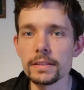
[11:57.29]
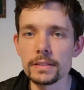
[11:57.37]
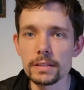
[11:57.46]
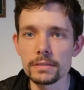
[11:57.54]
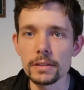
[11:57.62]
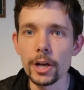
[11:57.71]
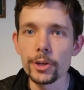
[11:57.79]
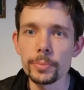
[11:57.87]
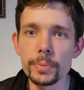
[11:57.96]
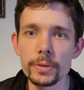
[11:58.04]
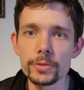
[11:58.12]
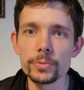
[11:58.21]
It doesn't
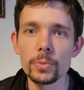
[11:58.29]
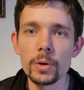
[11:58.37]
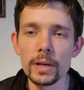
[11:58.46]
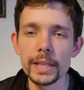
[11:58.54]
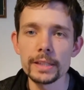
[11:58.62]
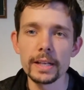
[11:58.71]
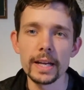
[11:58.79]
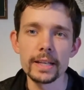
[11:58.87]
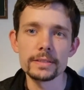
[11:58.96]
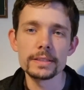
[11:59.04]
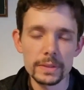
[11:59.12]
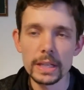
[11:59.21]
open as wide
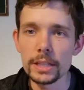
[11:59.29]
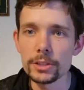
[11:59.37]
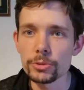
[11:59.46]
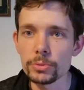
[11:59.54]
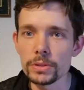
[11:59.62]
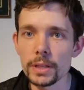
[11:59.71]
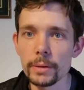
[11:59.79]
as hinge was